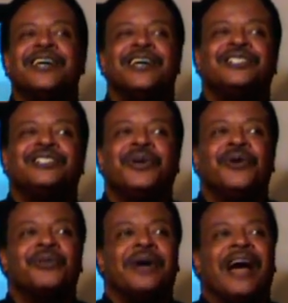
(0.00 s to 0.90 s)

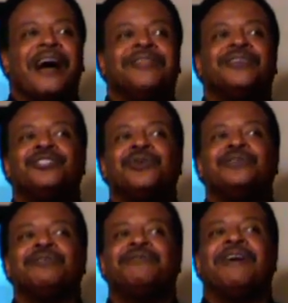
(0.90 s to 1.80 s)
So after
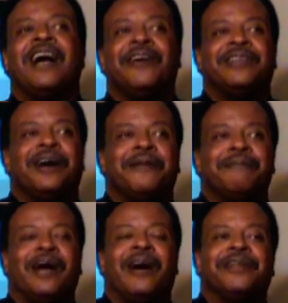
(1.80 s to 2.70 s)
Joseph found out
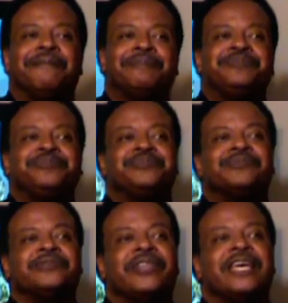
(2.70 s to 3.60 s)
about it,
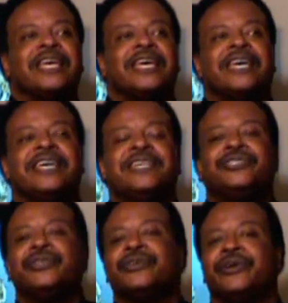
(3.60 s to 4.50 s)
he
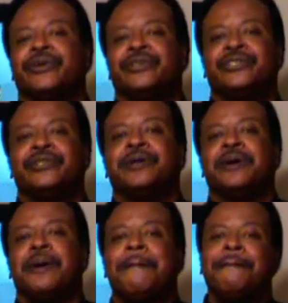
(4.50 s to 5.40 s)
took her
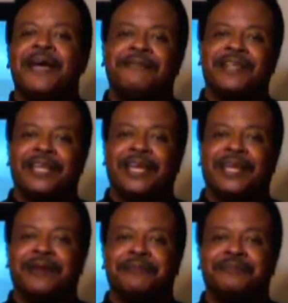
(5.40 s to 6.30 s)
to
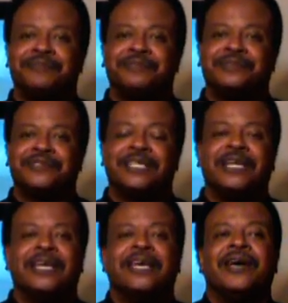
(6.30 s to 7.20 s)
Bethlehem,
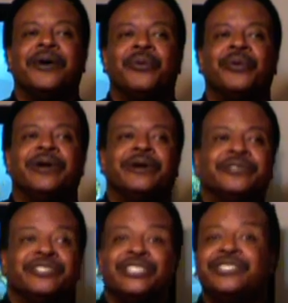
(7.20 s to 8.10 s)
where
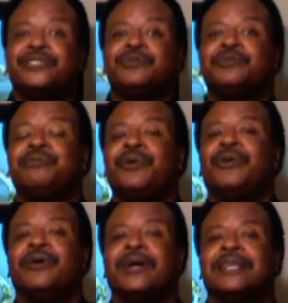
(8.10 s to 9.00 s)
Jesus was
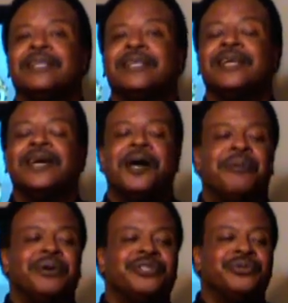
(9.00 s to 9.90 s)
born.
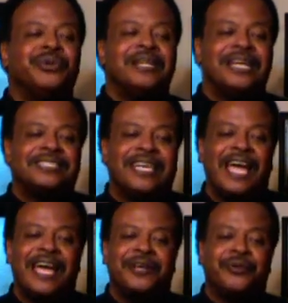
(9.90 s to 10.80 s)
But during that
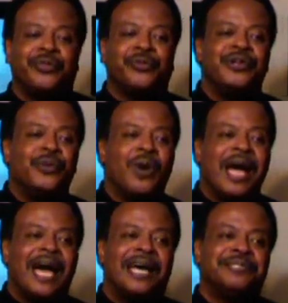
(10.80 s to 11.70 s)
time, there were three
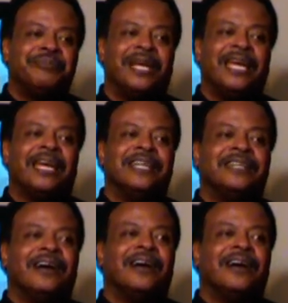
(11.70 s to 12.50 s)
wise men.